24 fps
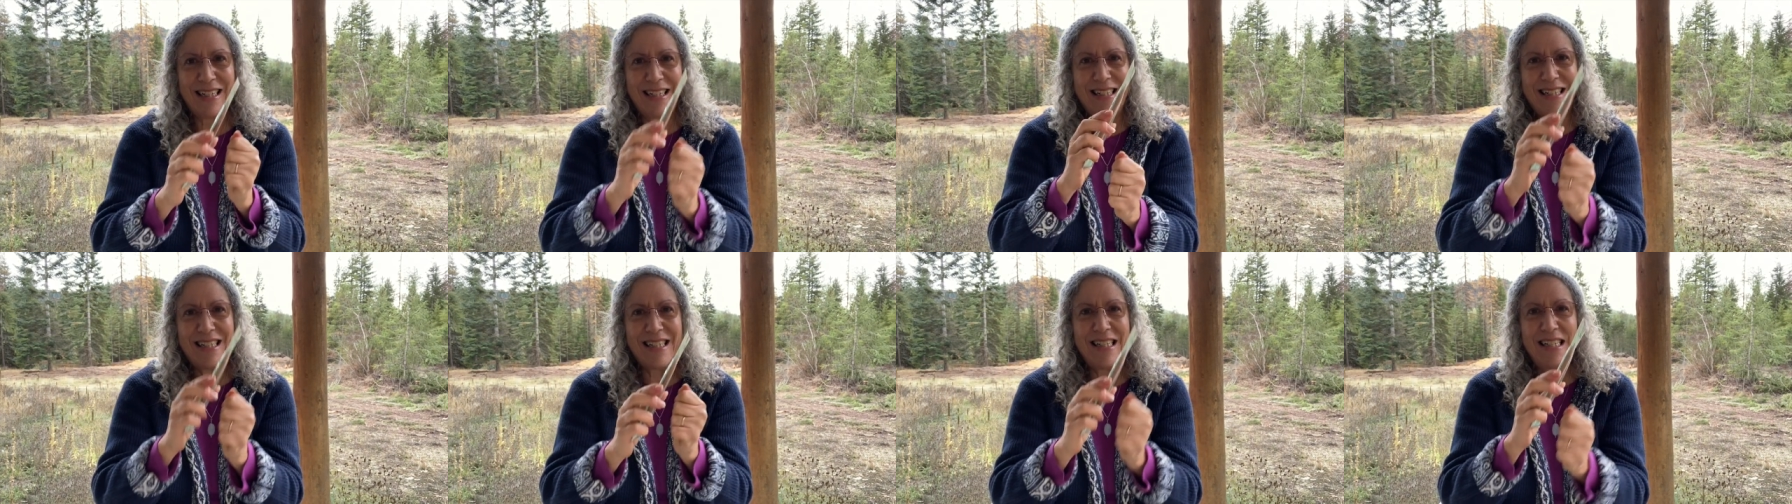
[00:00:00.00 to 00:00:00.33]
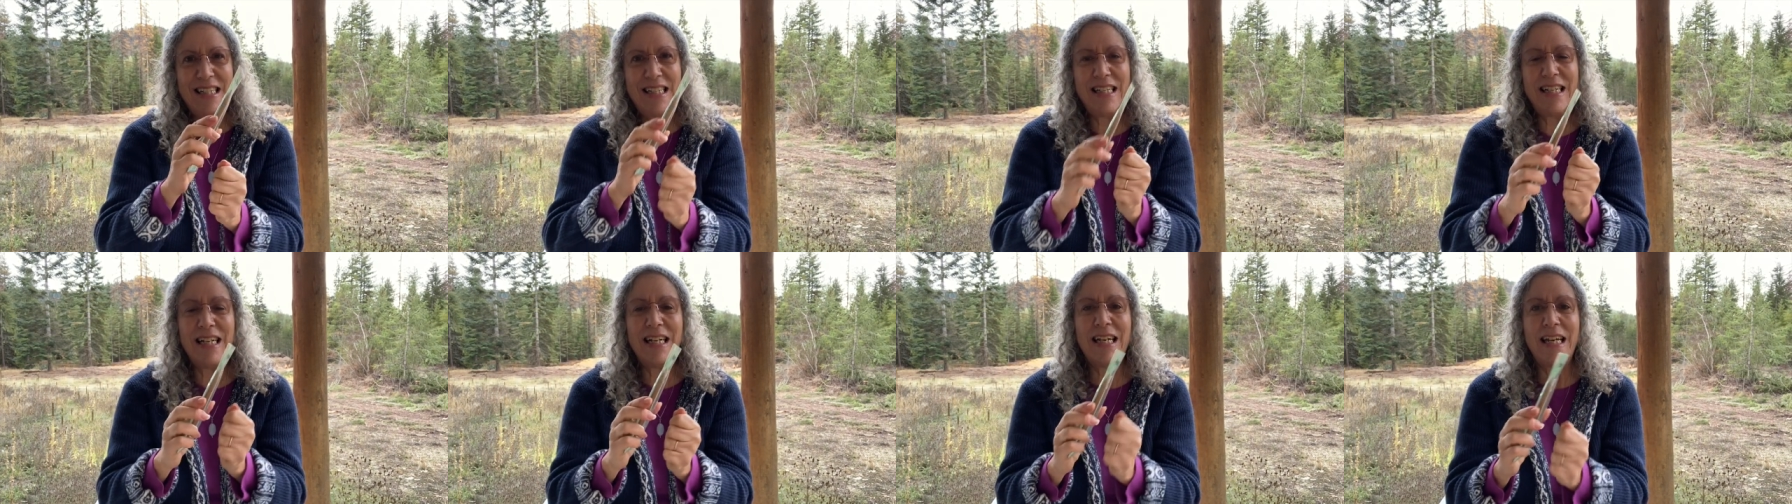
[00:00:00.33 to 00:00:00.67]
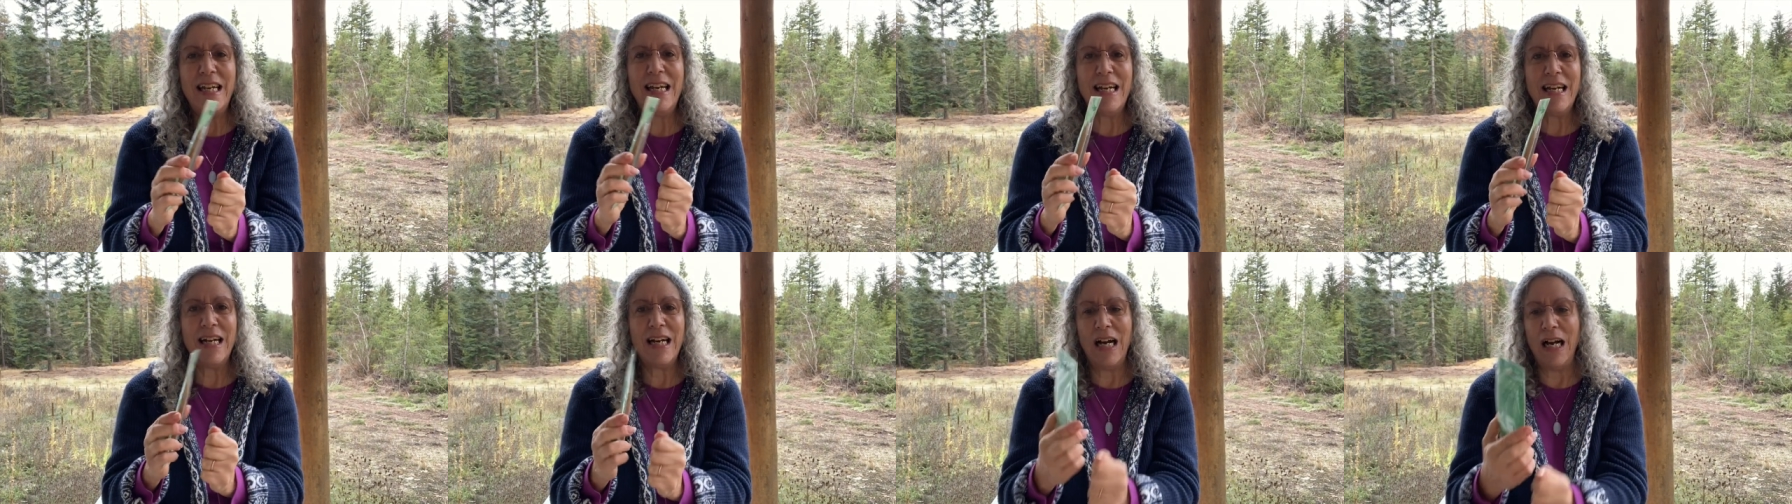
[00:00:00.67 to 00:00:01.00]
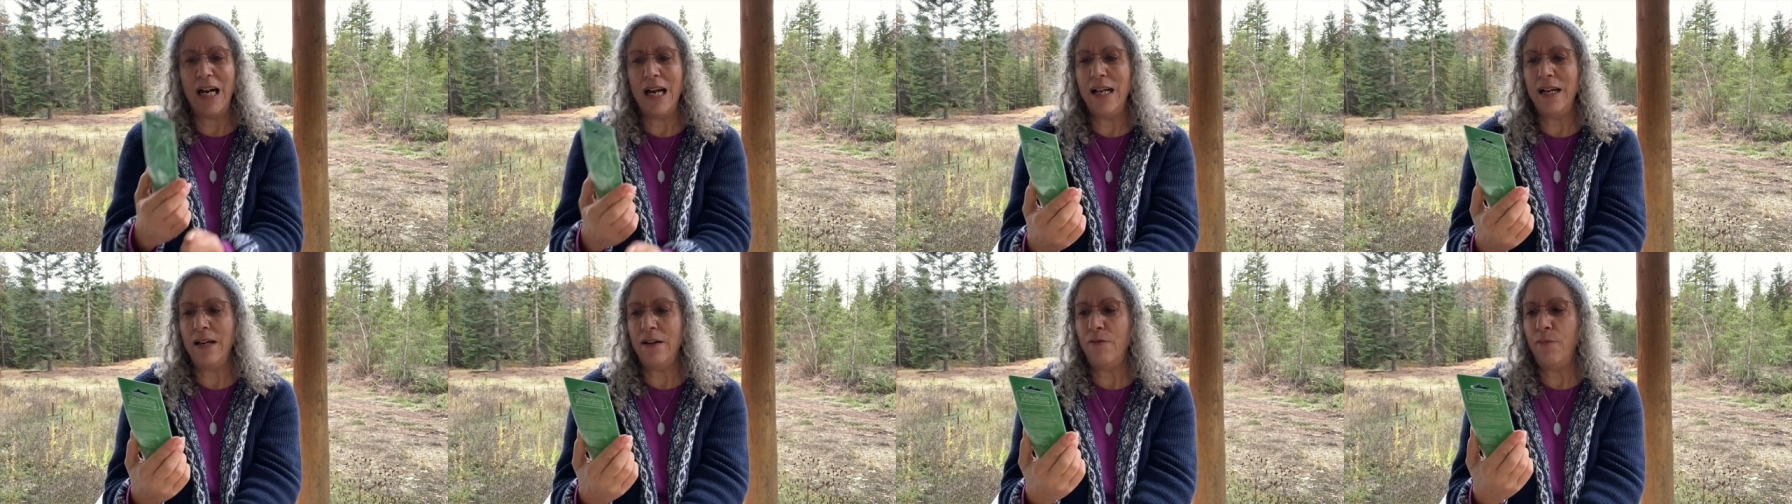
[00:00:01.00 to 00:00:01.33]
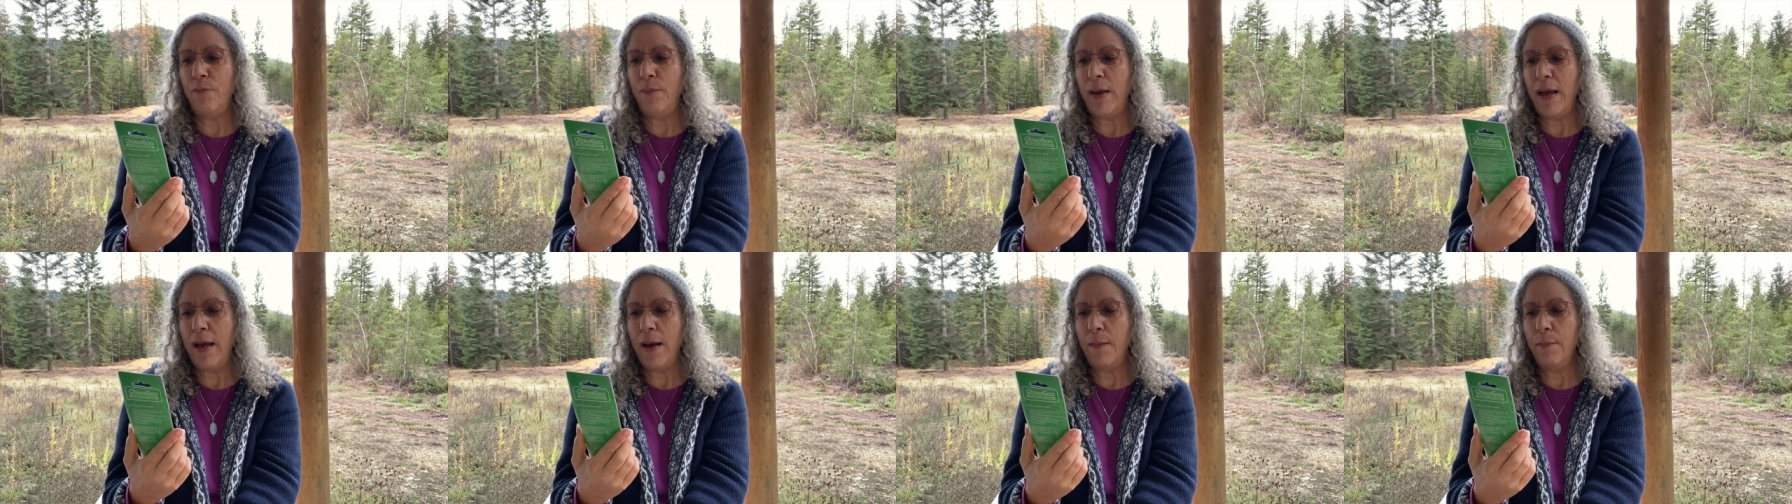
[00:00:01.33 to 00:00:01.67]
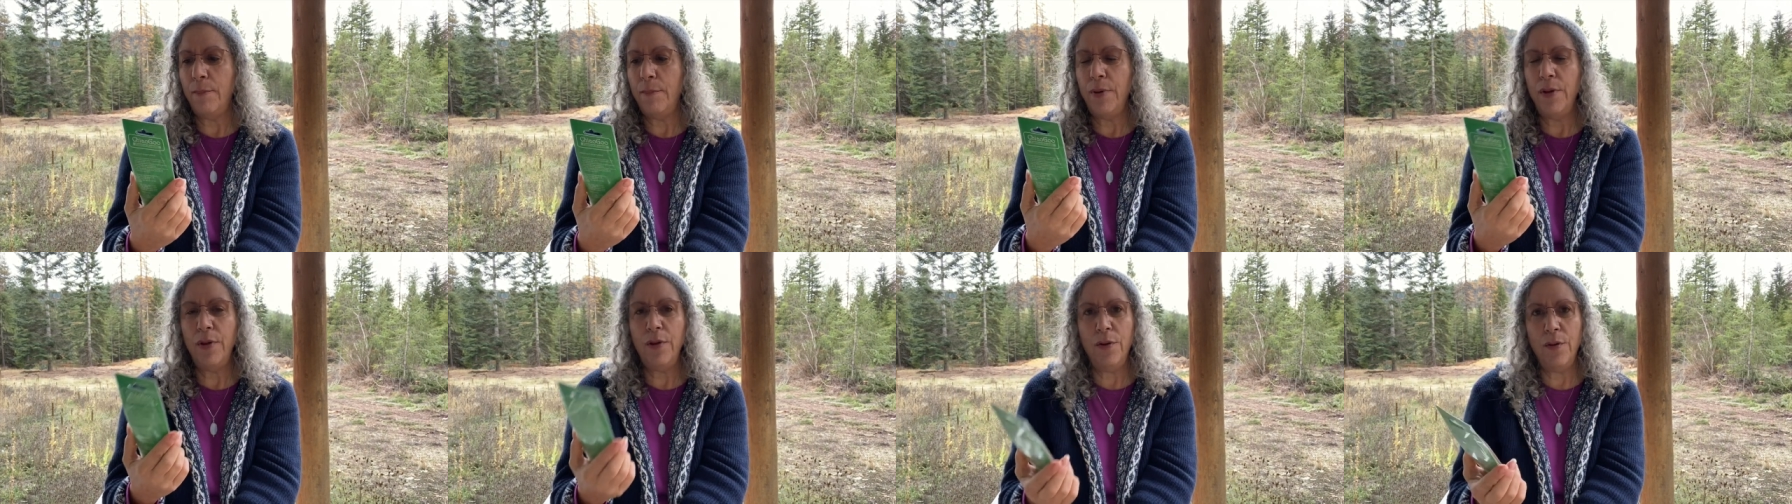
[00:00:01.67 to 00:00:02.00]
sticky kind of
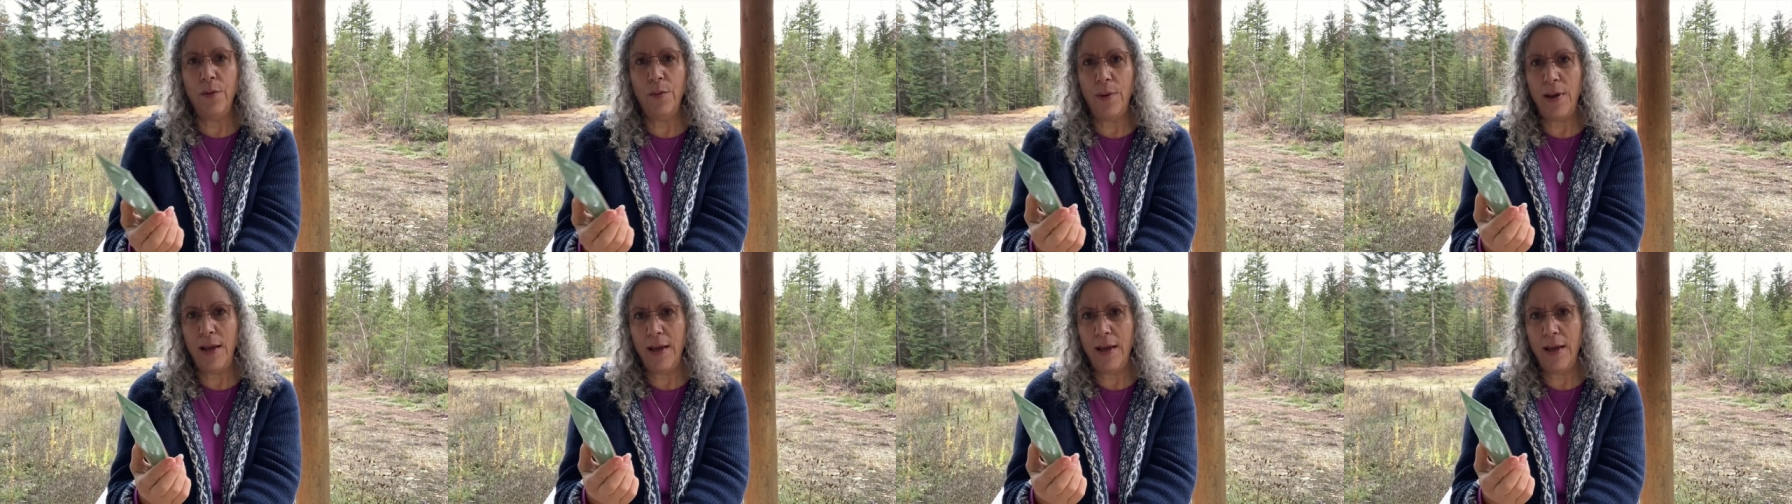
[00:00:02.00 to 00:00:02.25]
bamboo.